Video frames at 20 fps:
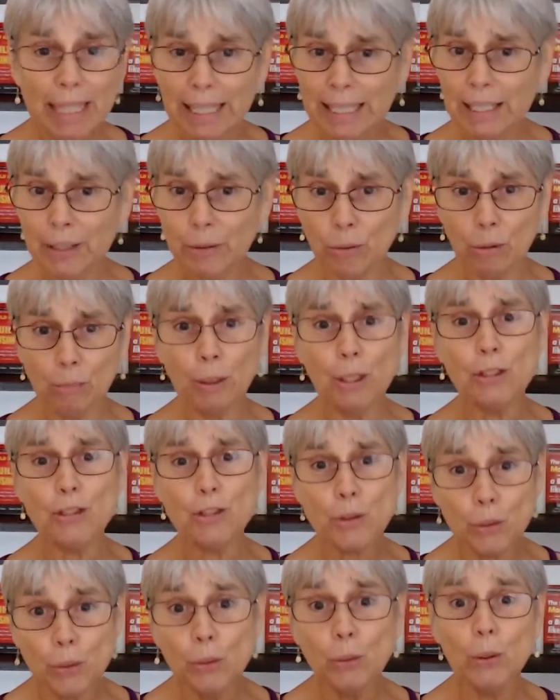in
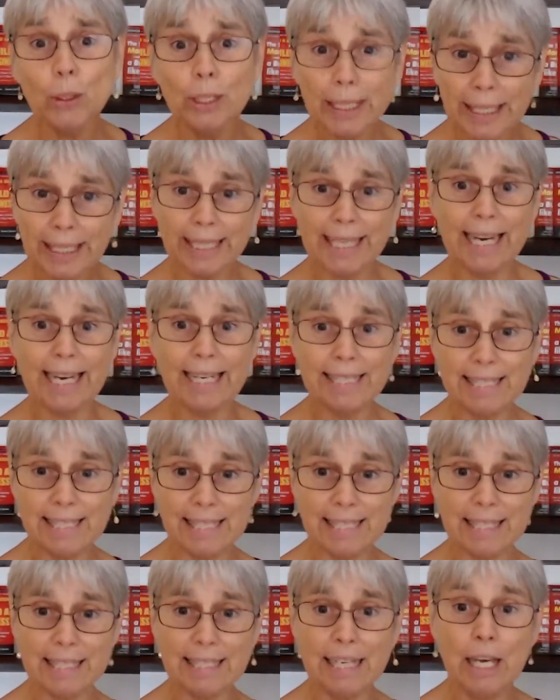almost all
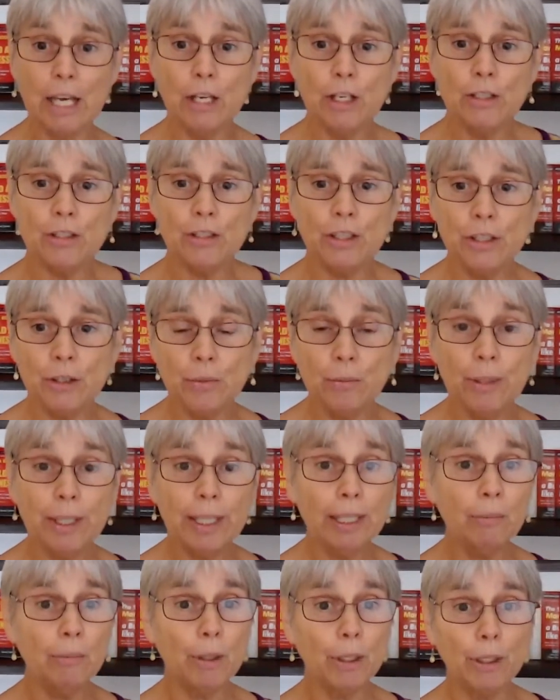cases. So you
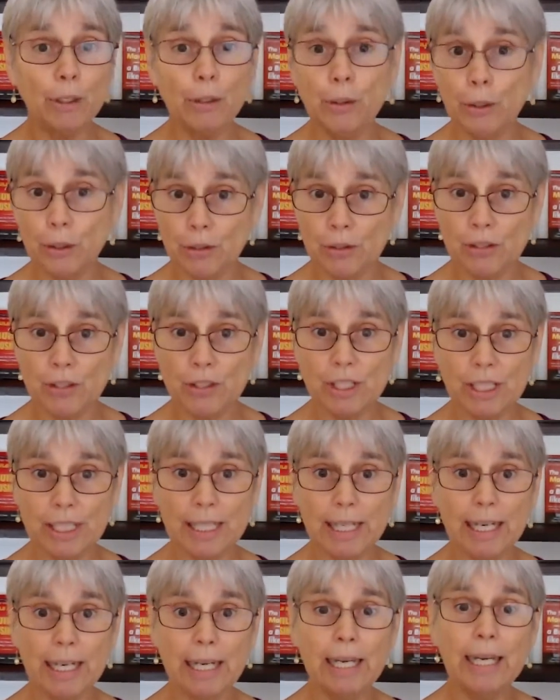really want to
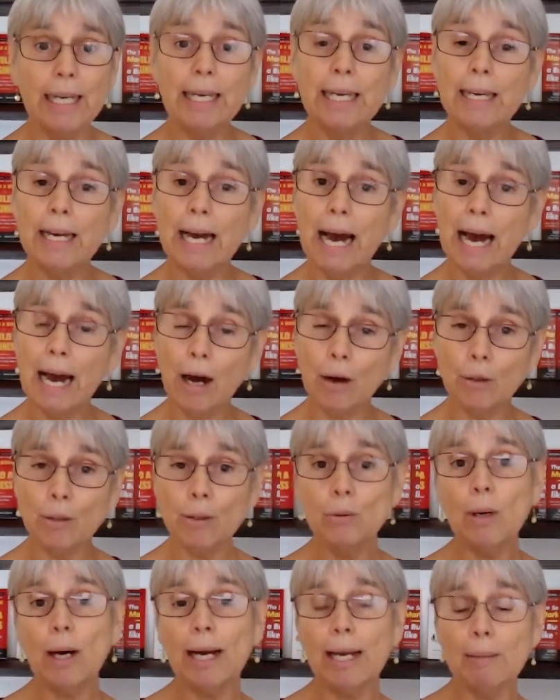consider, how
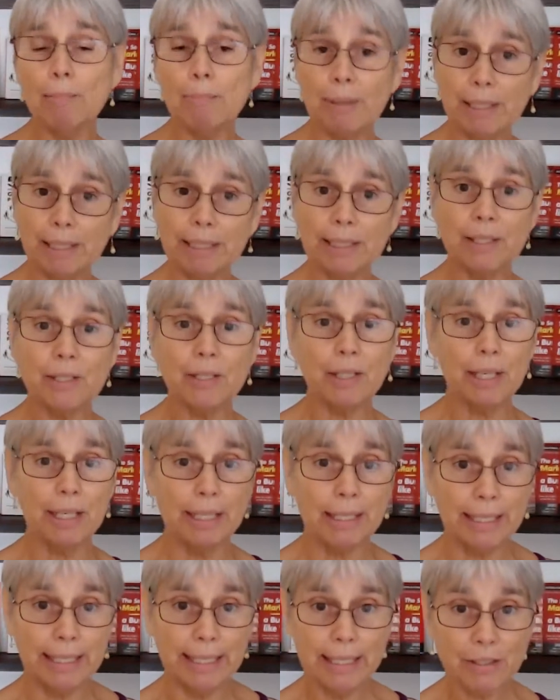do I build a
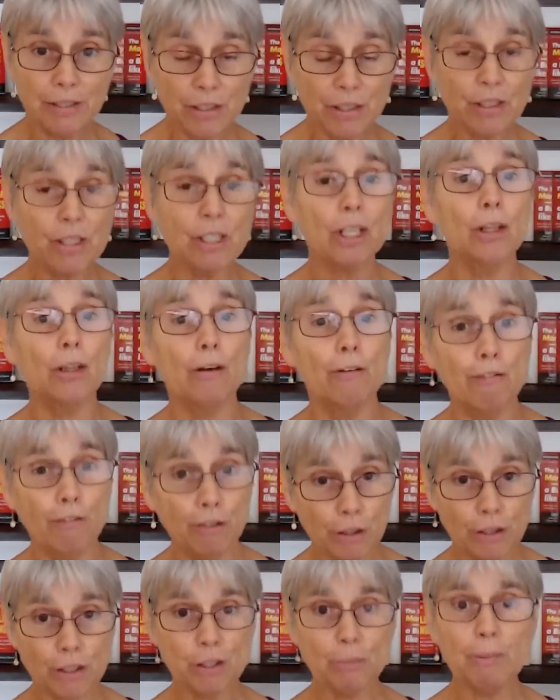list in the
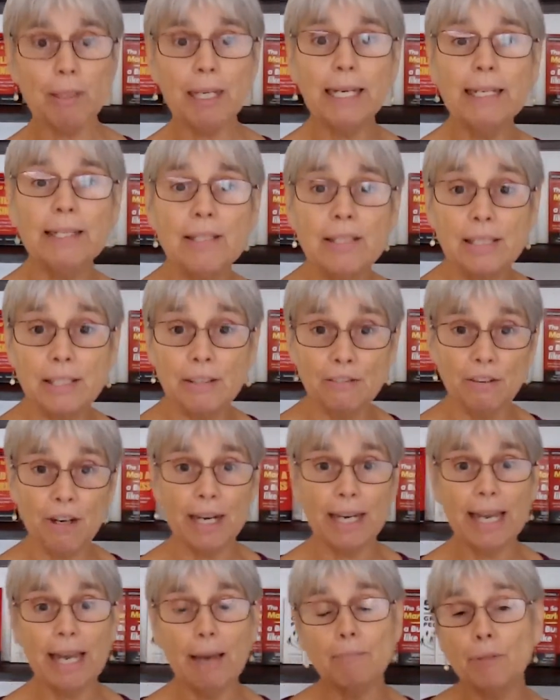first place? If I
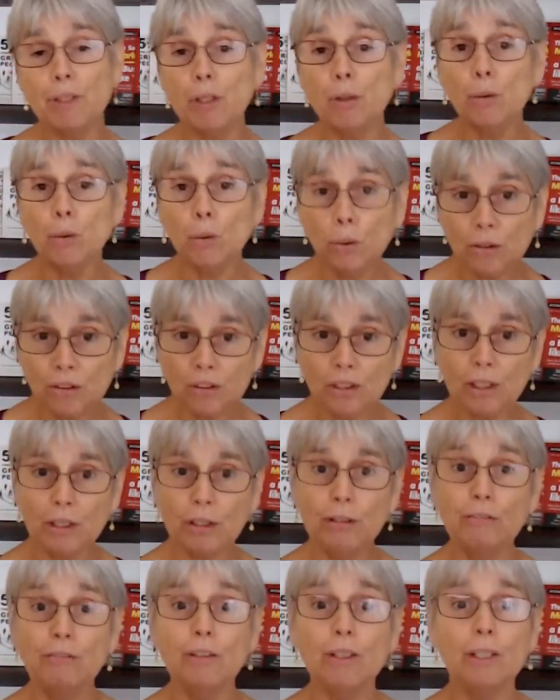am the author
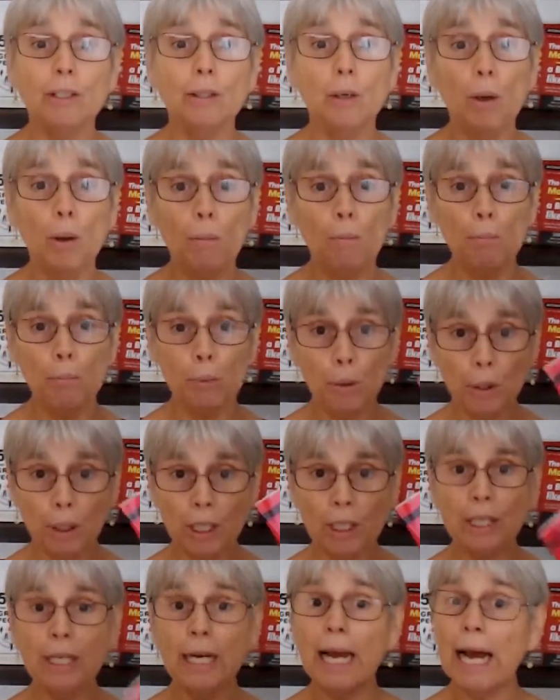of a book,
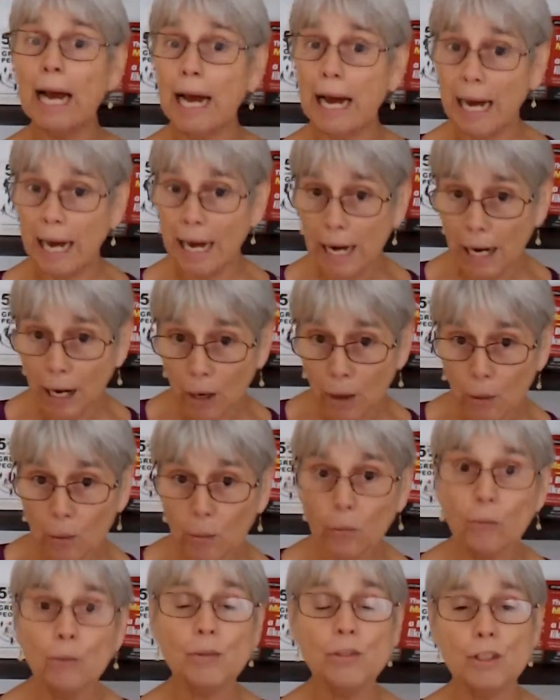
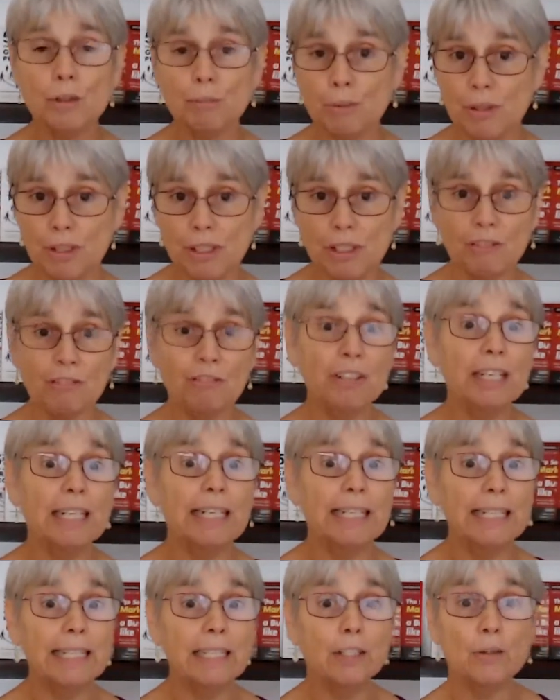how
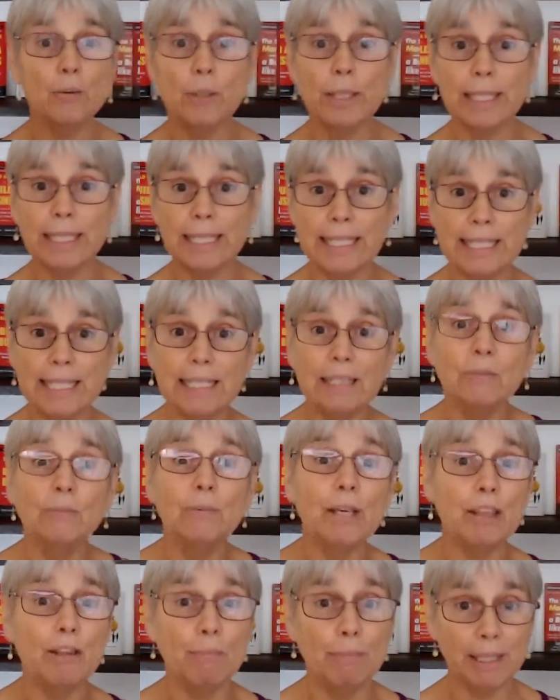specifically do I deal
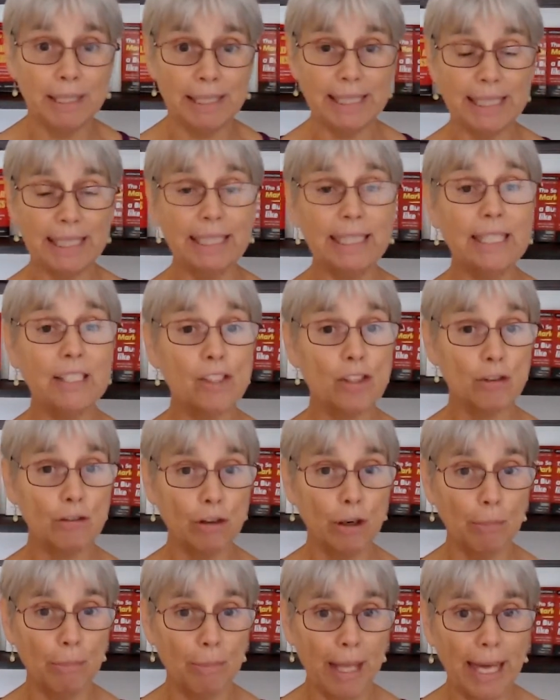with building a list
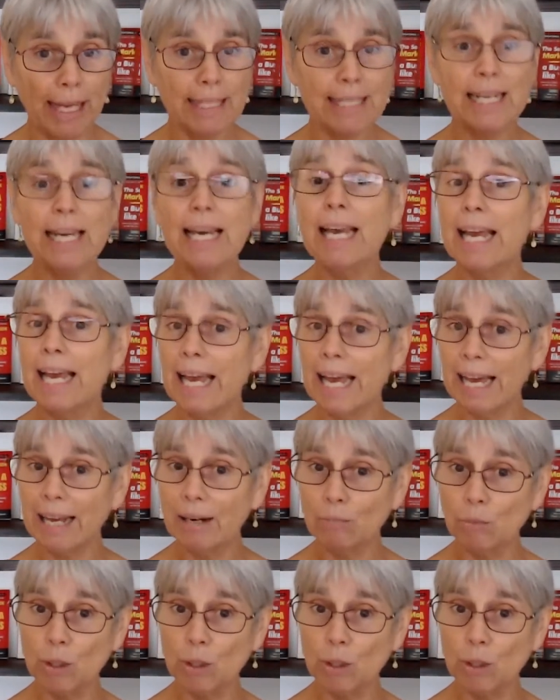from that? And